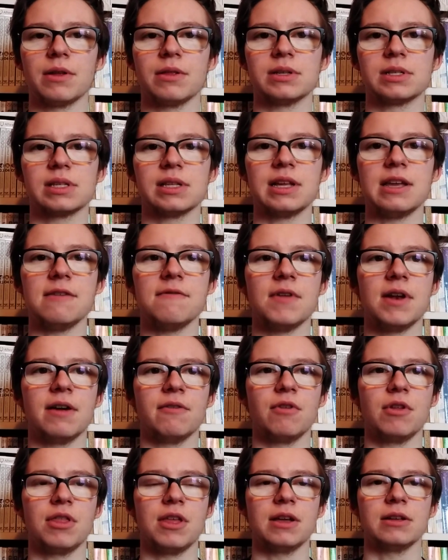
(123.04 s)
the sleeve and
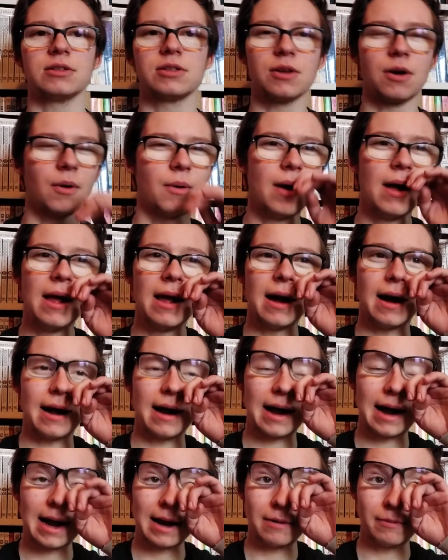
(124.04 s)
everything. So
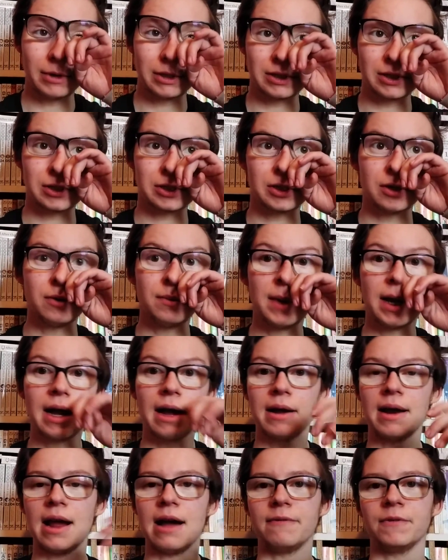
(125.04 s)
I was assuming
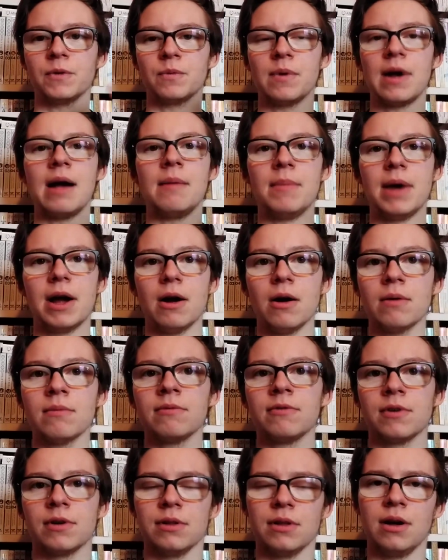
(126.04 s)
I'd have to wrap my arm
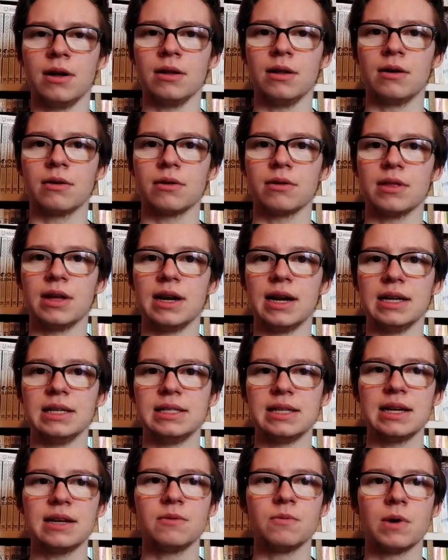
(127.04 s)
for a lot longer than I
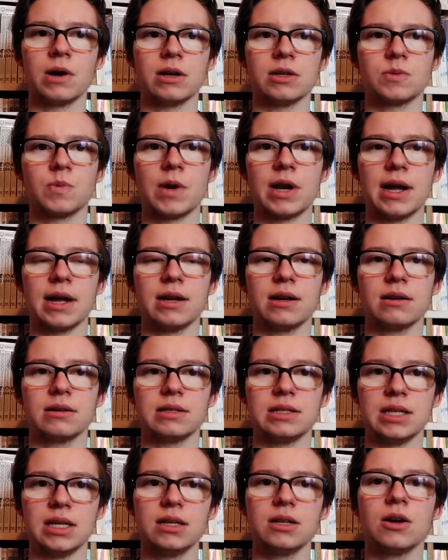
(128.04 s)
did. Whereas when I
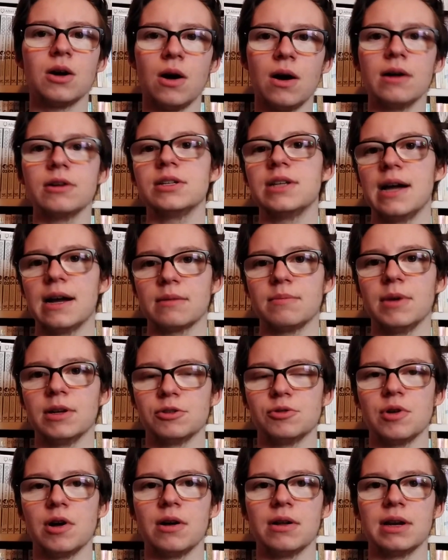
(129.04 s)
did contact
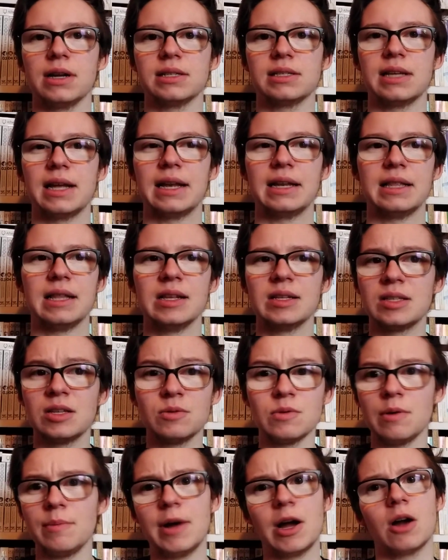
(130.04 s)
Montreal and I said, this is
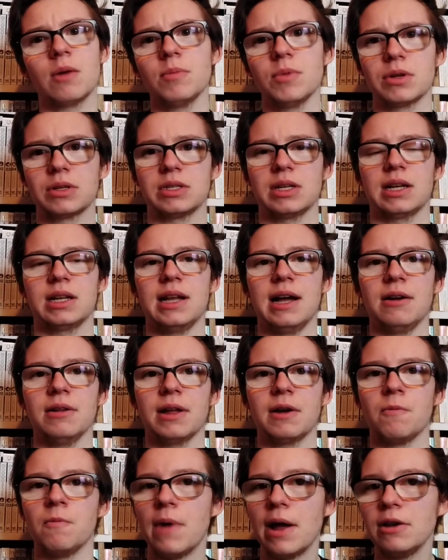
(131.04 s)
what my arm looks like now,
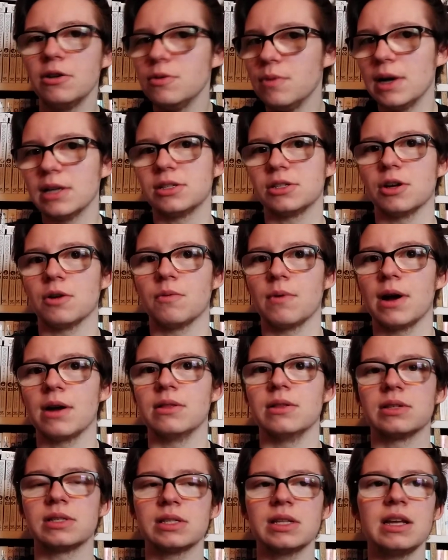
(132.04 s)
like, when do I start wearing
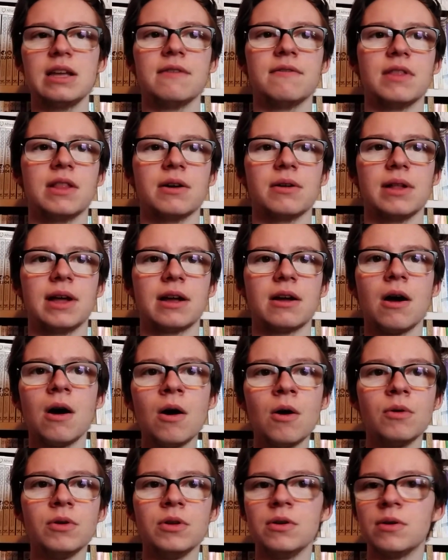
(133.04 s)
the sleeve? And they're like,
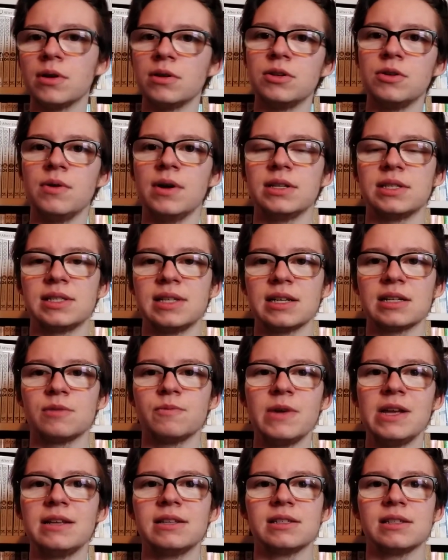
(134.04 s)
oh, you can do it 6
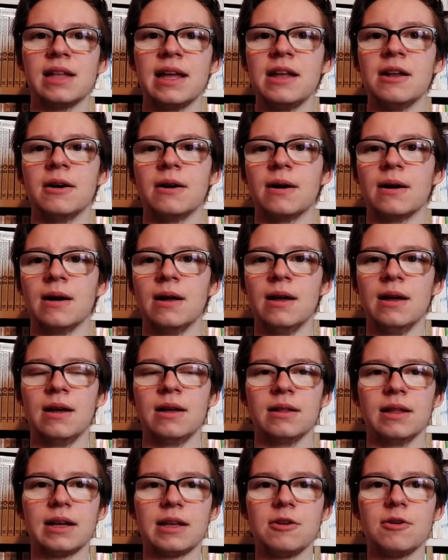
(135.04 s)
weeks later.
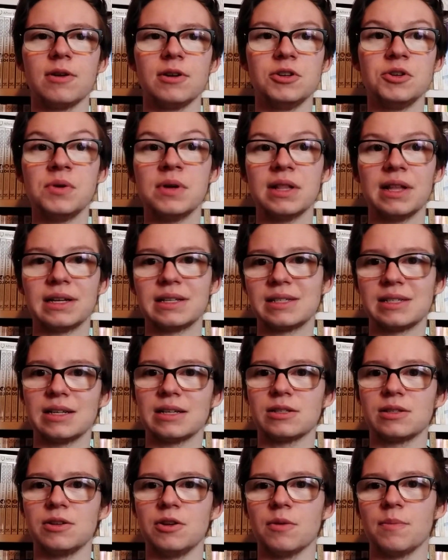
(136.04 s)
Like, you can do it like
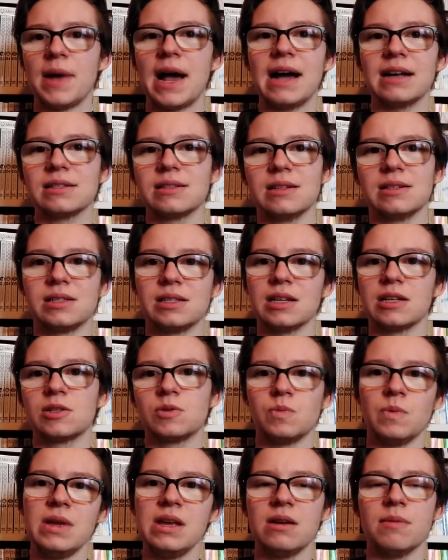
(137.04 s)
you're past the
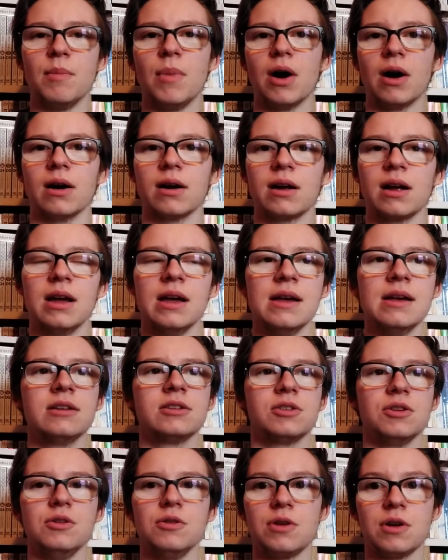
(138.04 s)
6-week mark,
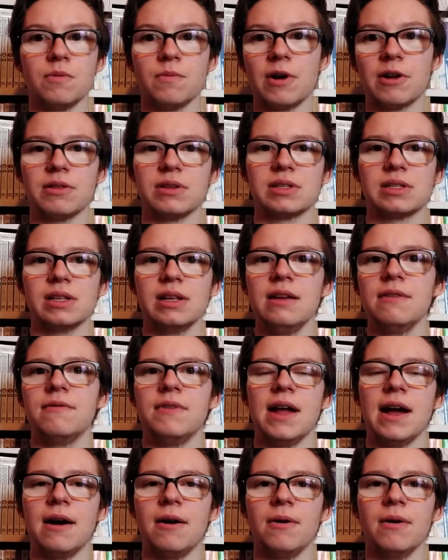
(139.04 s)
so you can wear the sleeve
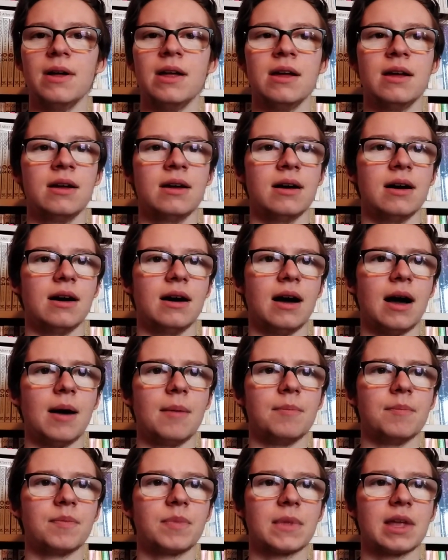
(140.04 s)
now.
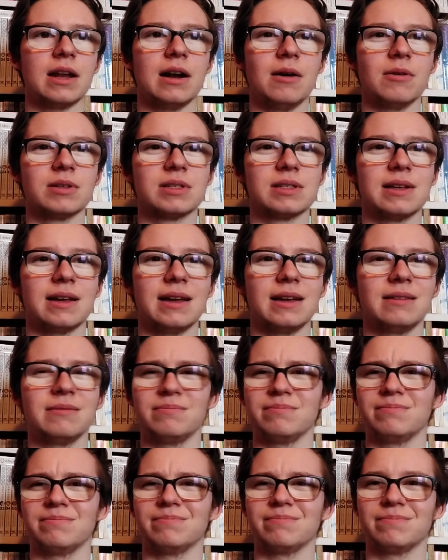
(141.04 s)
And I was like,
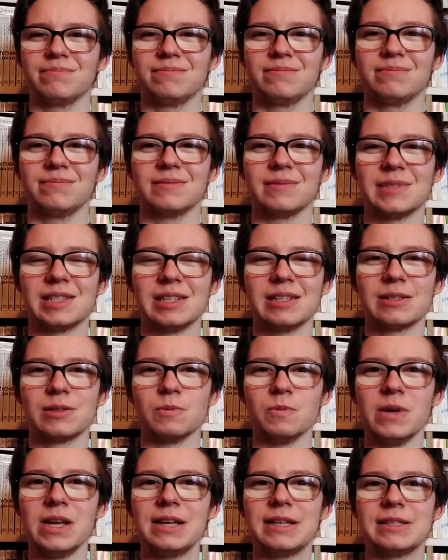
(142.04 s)
6
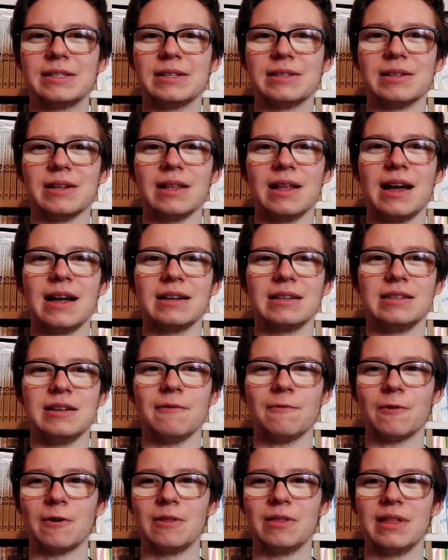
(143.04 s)
weeks is a lot
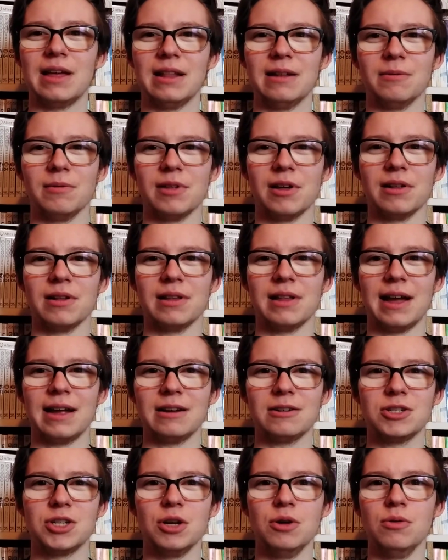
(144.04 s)
different than the
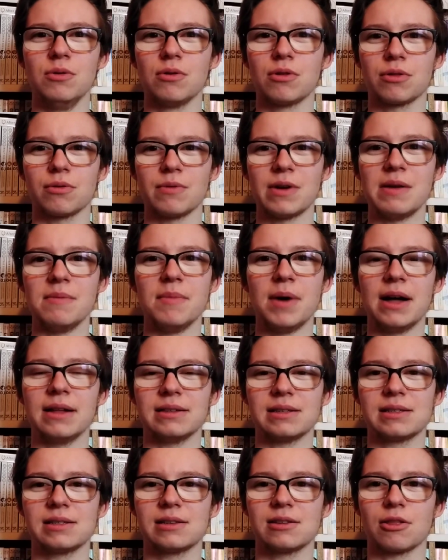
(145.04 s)
like 2, 3
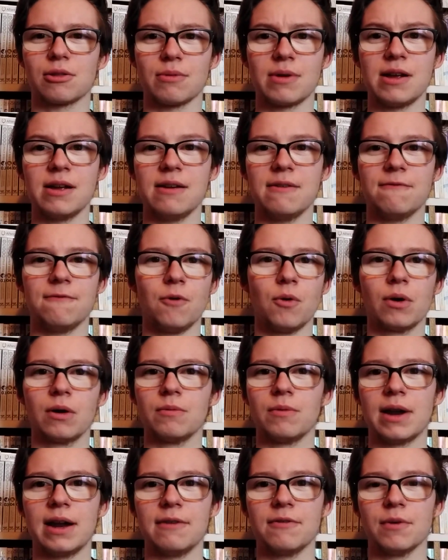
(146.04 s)
months, 3, 4,
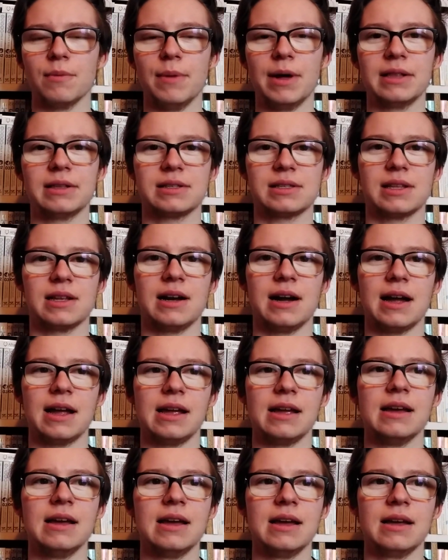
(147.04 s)
whatever months that
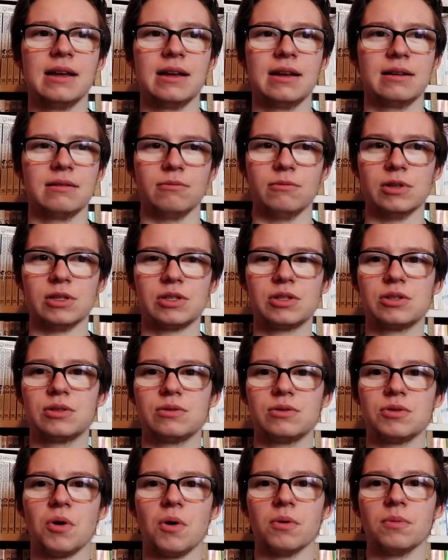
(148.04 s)
I was
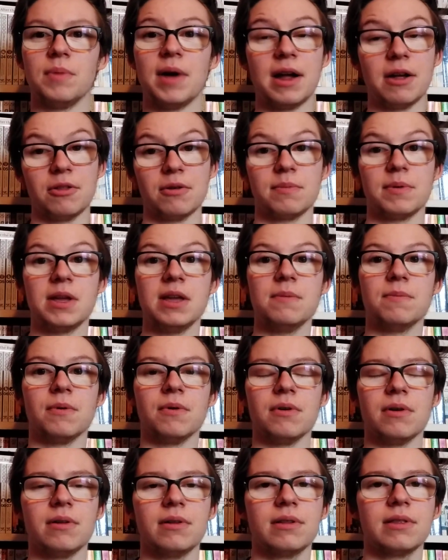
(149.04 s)
told by other
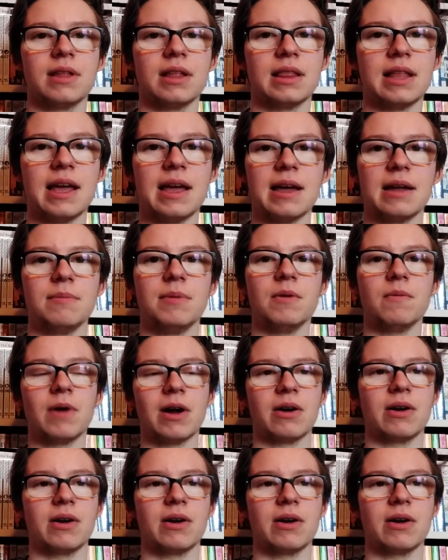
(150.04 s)
people that they had been